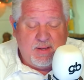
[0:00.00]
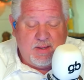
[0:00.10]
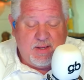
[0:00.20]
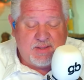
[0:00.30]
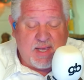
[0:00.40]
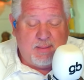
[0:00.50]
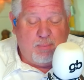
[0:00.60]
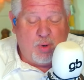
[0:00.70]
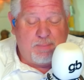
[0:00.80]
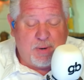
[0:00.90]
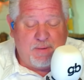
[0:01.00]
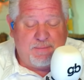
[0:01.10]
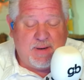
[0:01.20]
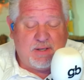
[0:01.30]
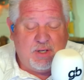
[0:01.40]
Is that a more
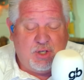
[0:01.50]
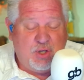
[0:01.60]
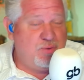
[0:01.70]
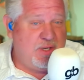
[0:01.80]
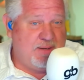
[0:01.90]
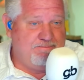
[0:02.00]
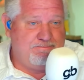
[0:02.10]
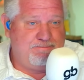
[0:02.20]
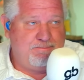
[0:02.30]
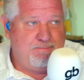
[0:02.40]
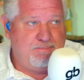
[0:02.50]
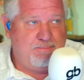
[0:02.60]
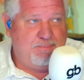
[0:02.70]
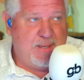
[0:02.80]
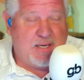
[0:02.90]
perfect union?
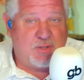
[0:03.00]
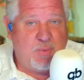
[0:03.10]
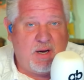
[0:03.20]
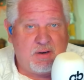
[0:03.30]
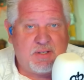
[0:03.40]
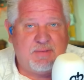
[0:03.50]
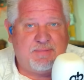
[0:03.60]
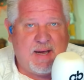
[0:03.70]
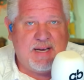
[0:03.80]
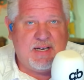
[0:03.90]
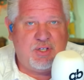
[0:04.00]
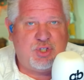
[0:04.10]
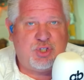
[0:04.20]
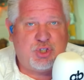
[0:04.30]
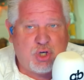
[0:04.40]
Because we are divided
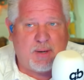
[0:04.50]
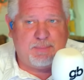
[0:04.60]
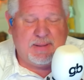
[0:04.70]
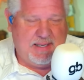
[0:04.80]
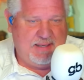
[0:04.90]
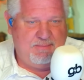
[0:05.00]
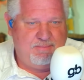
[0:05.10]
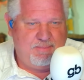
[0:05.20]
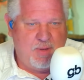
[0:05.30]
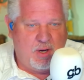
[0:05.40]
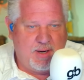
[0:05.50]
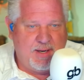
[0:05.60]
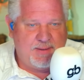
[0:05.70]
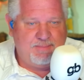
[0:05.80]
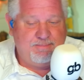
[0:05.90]
sharply on it.